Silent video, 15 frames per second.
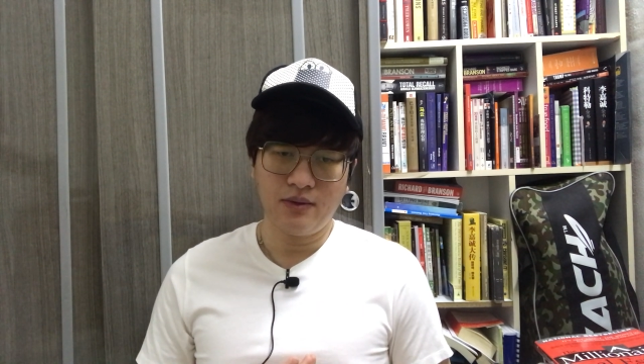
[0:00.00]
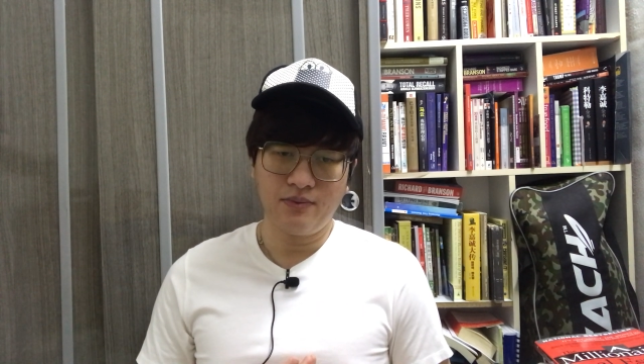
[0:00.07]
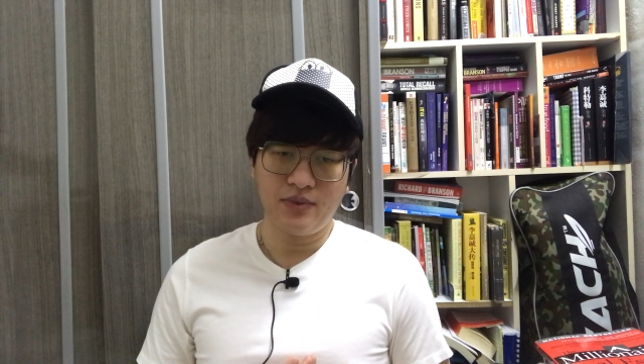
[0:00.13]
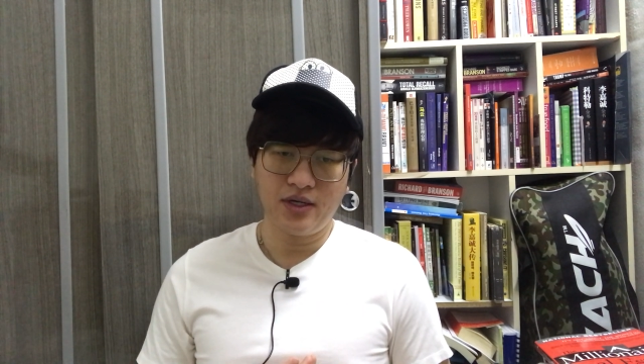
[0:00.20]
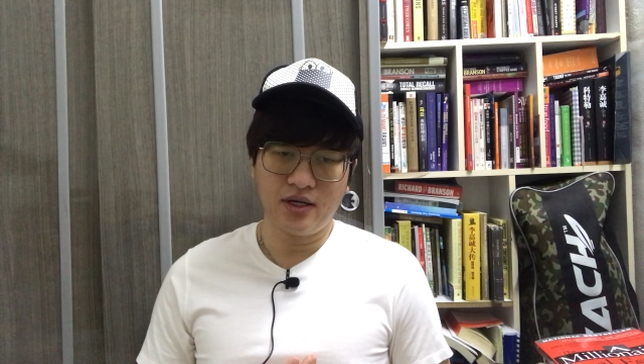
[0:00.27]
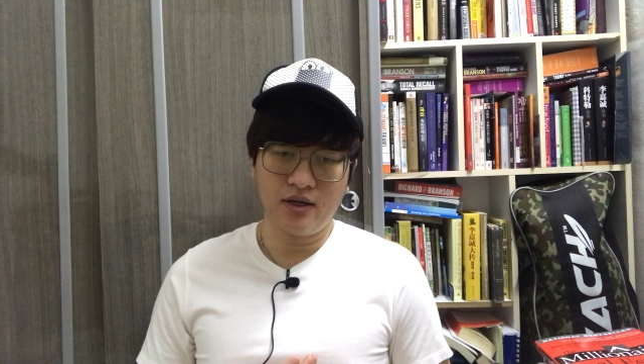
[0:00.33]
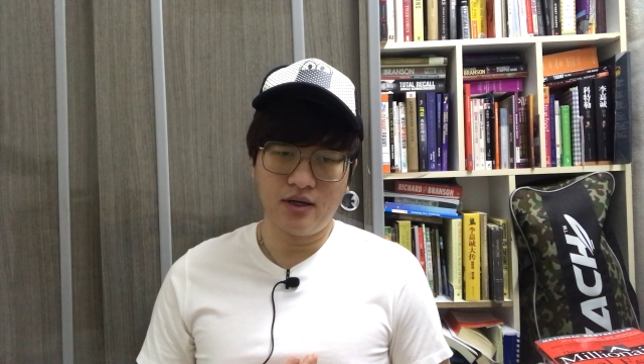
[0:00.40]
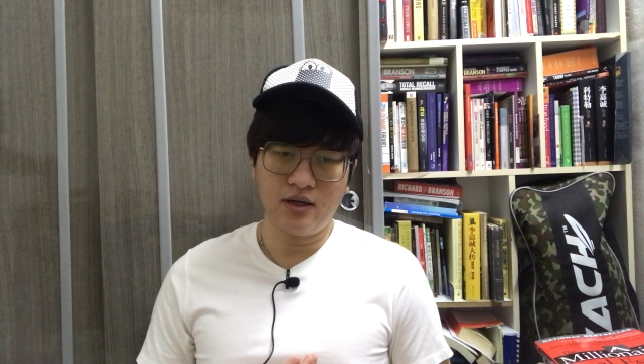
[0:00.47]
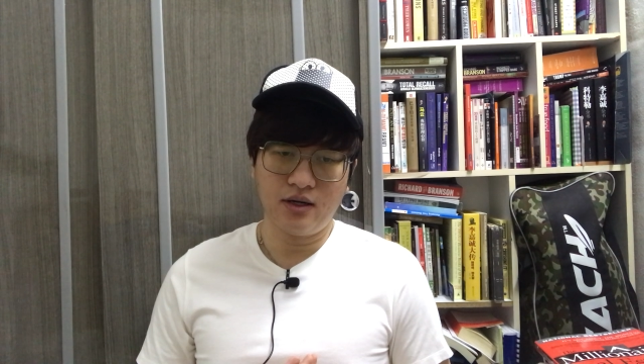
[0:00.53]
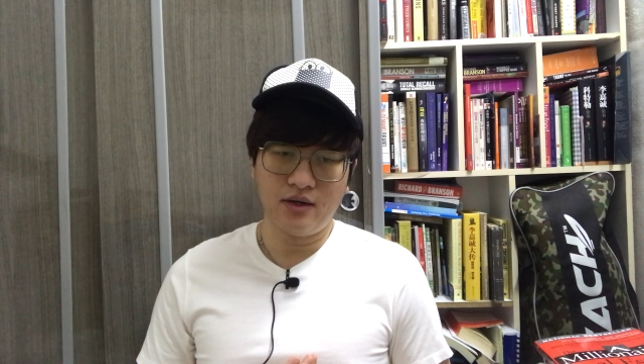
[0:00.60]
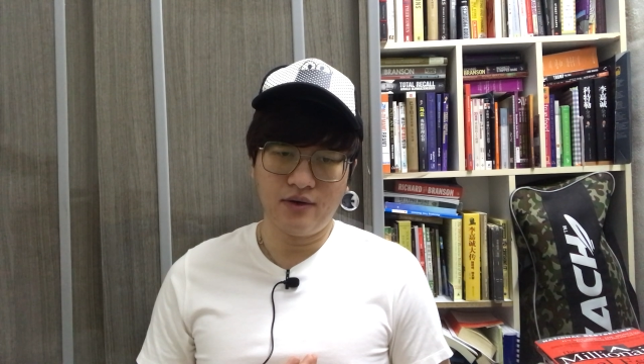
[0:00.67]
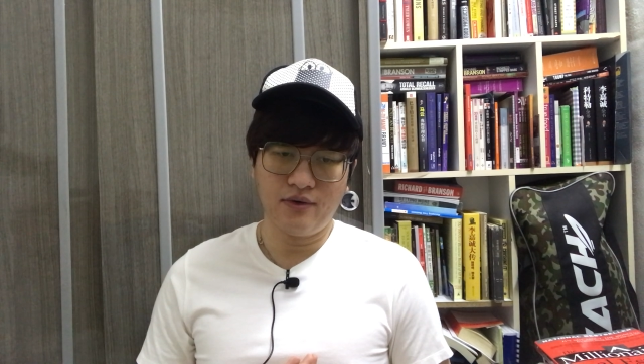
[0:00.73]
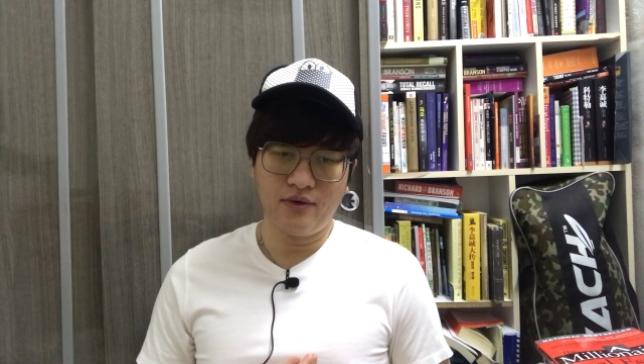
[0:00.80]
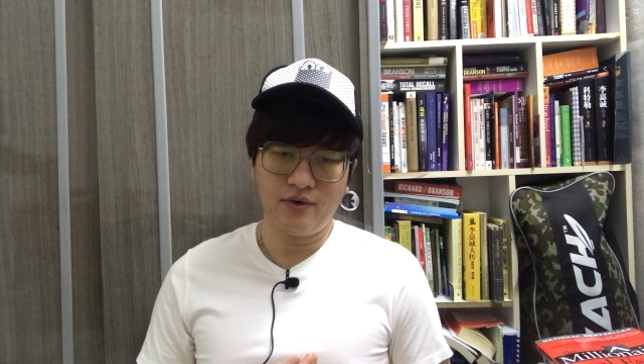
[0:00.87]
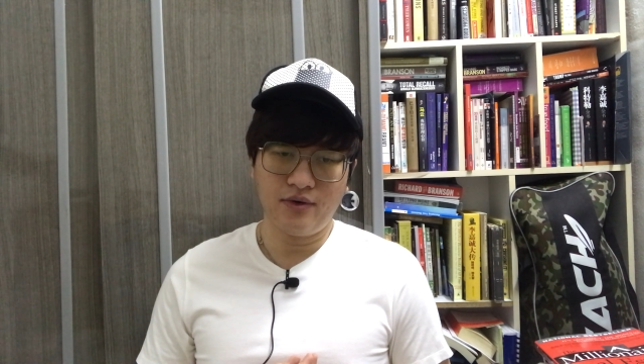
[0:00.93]
be a
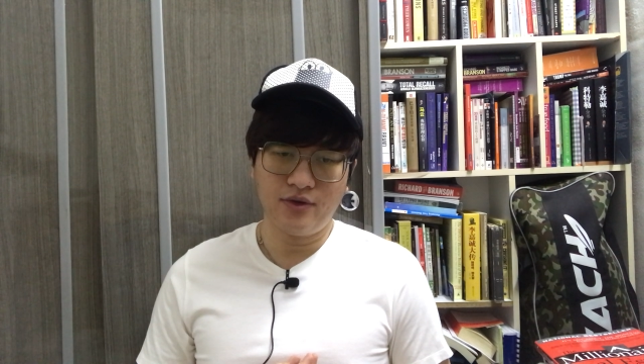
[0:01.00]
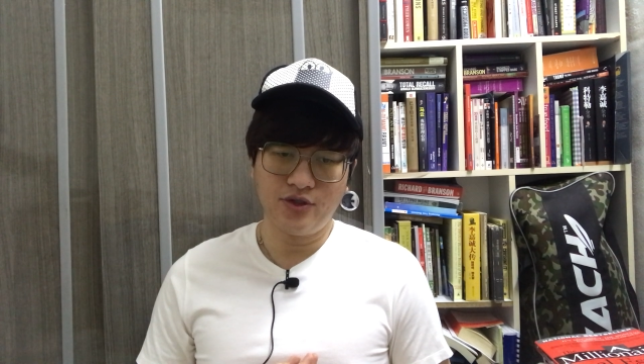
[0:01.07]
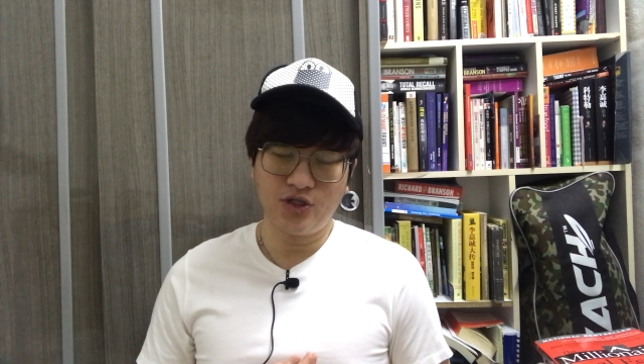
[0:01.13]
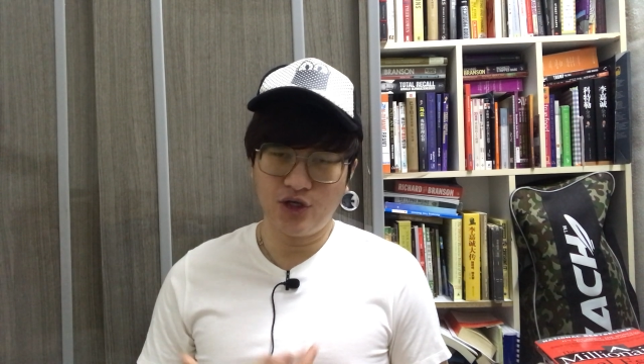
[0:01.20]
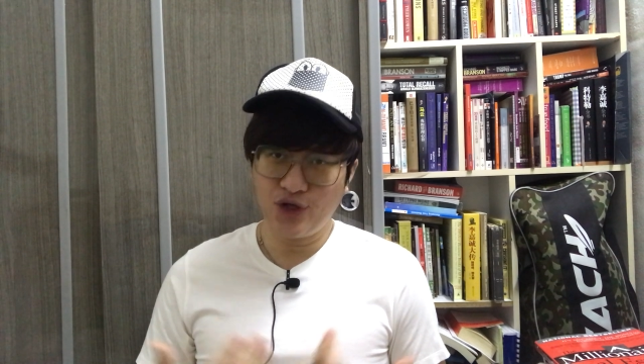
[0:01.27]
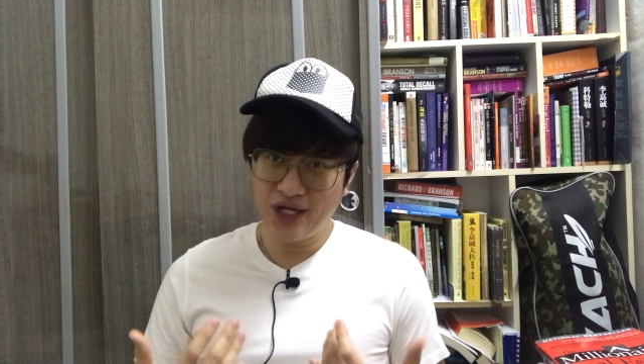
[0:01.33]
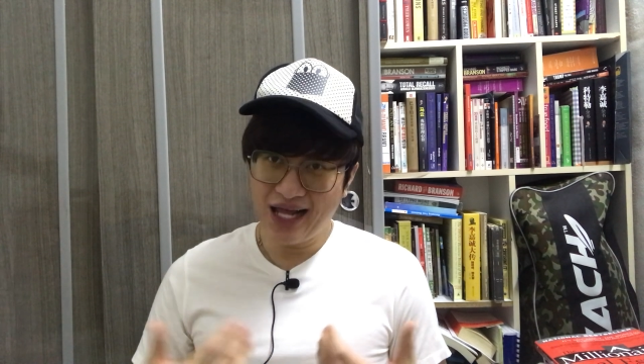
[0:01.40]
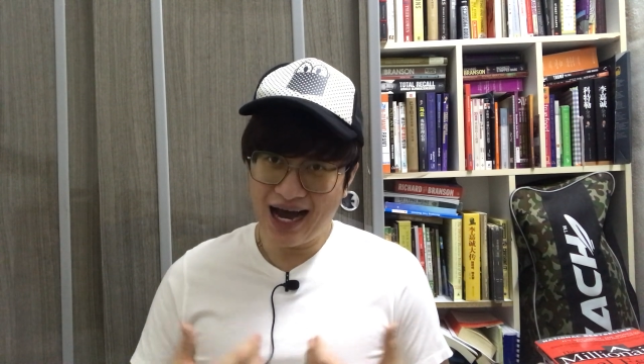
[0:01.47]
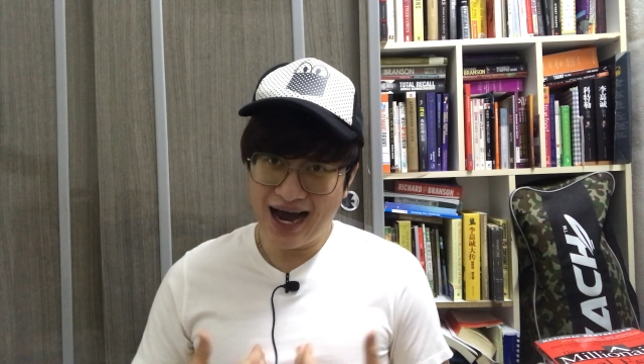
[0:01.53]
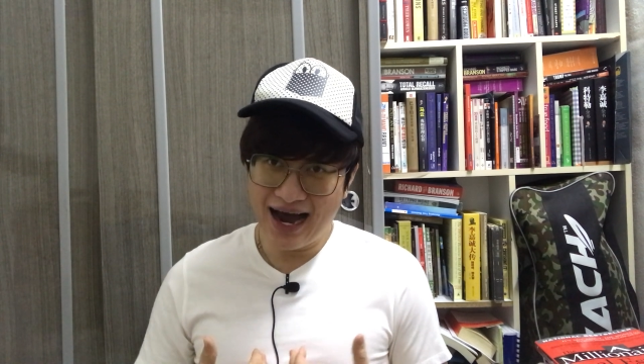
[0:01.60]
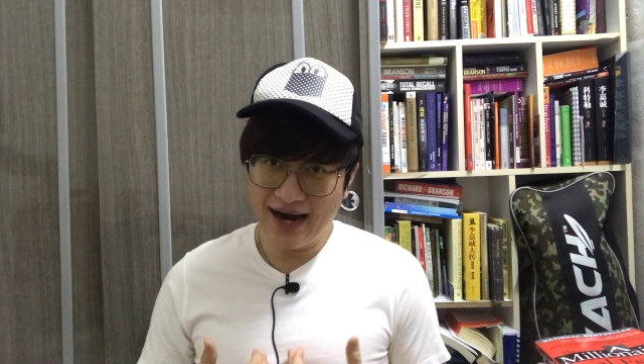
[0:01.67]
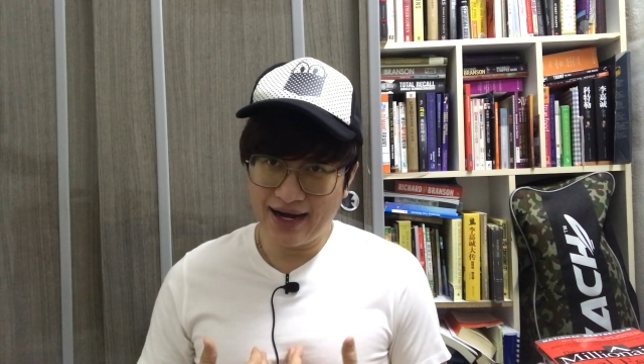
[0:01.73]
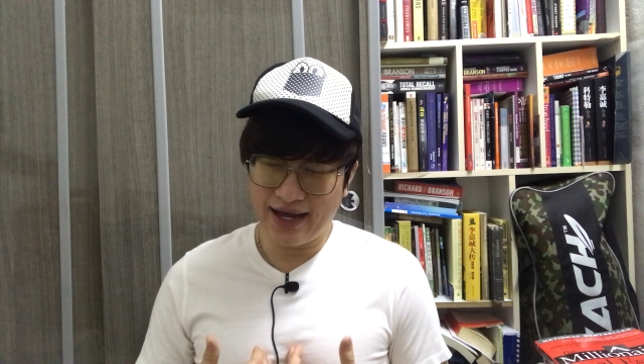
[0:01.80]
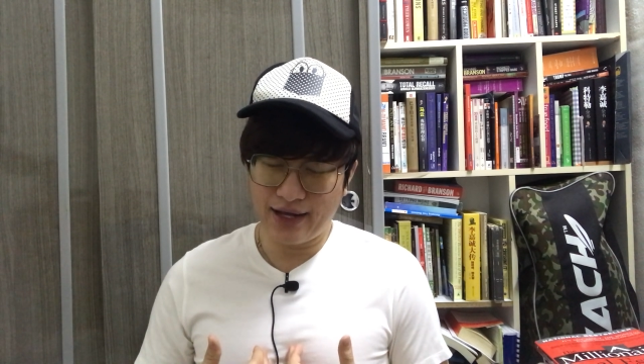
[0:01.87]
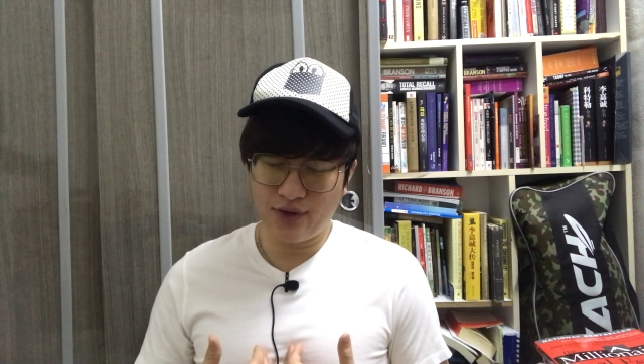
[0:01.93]
genuine
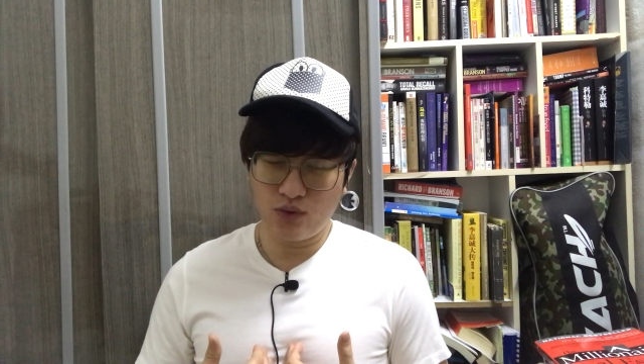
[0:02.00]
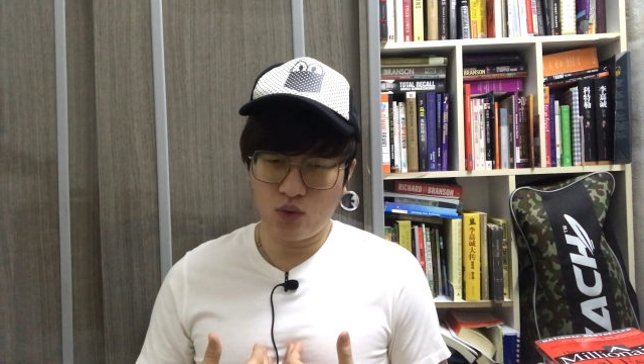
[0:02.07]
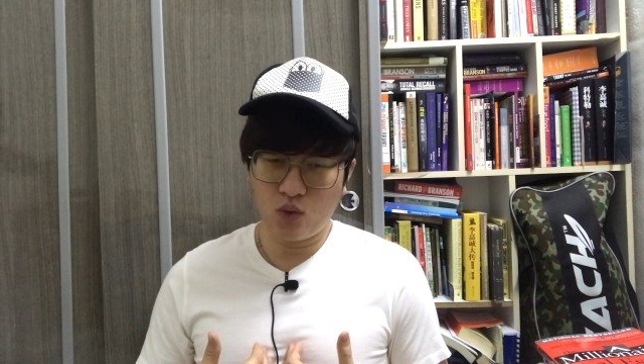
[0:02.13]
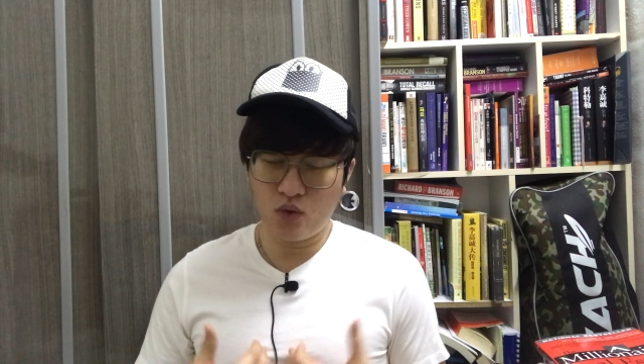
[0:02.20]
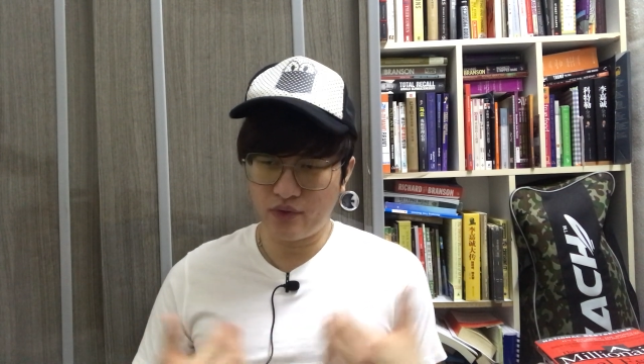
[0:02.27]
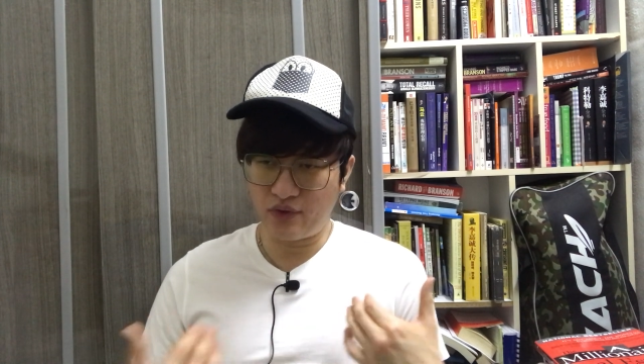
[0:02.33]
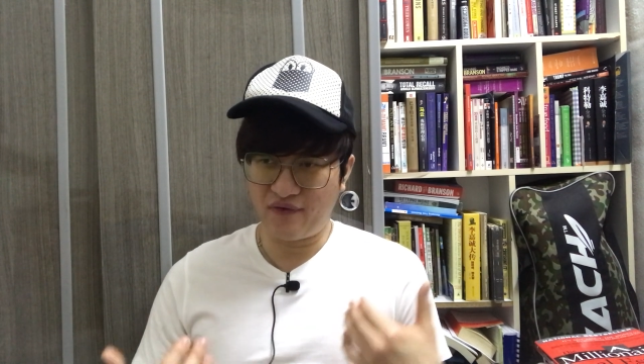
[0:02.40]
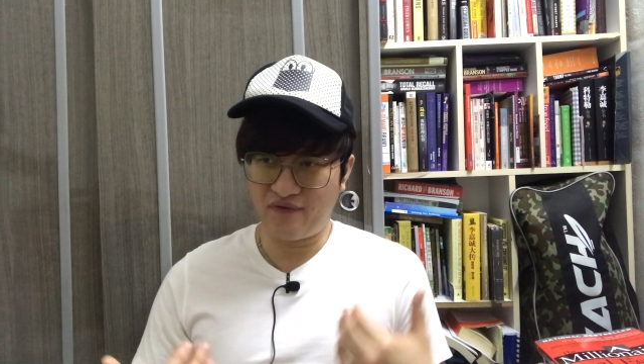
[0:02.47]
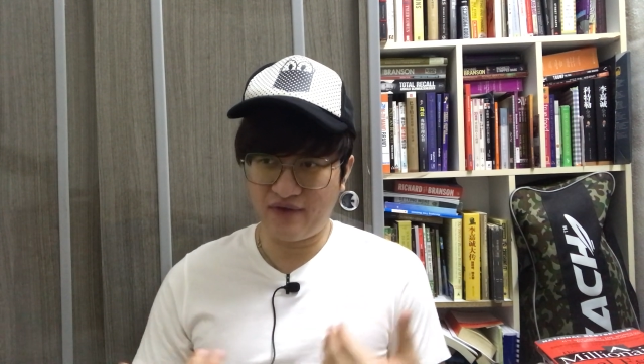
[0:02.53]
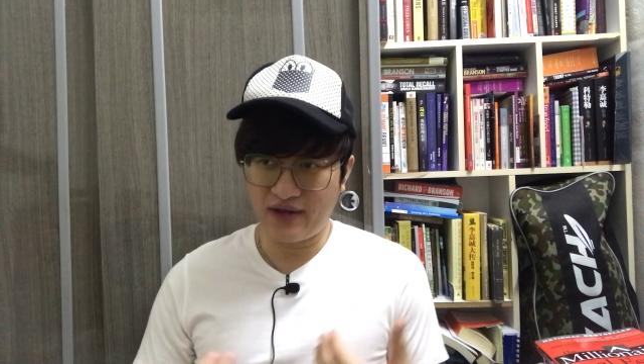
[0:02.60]
heart that work with